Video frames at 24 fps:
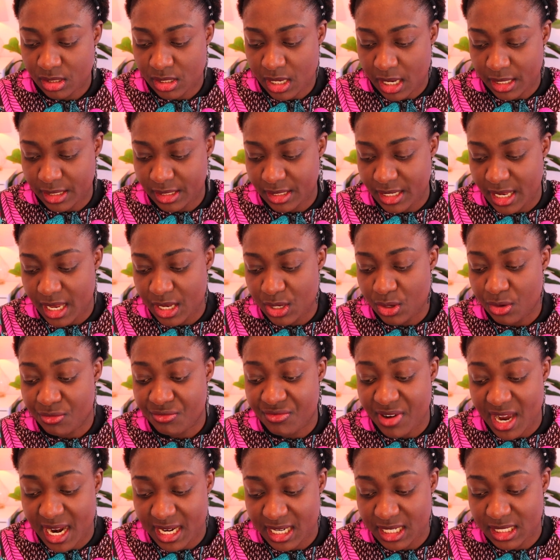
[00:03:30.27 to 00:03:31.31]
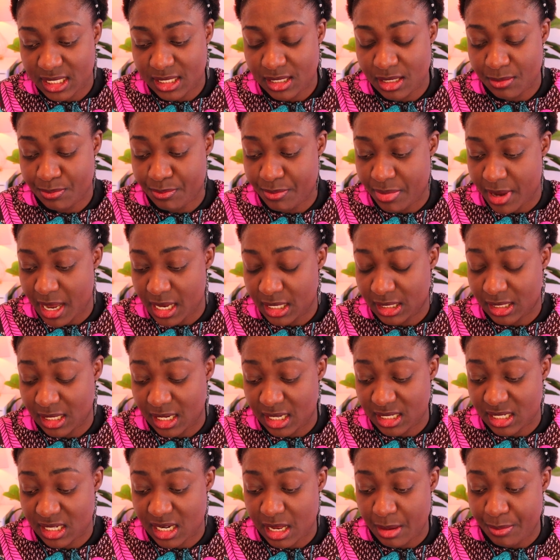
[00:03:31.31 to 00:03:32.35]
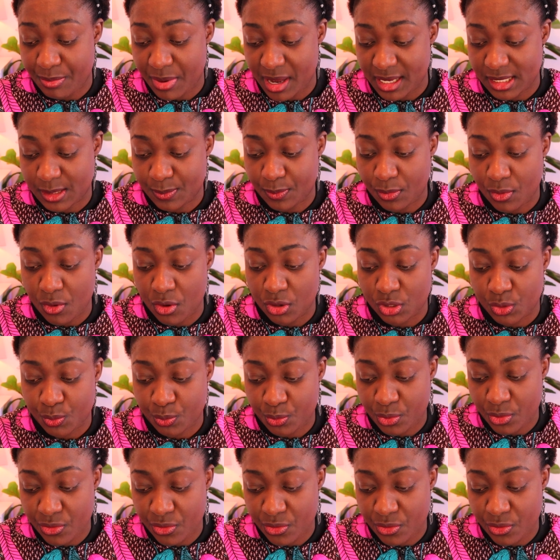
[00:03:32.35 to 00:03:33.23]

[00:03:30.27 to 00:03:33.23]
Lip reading: and then your valid international passport,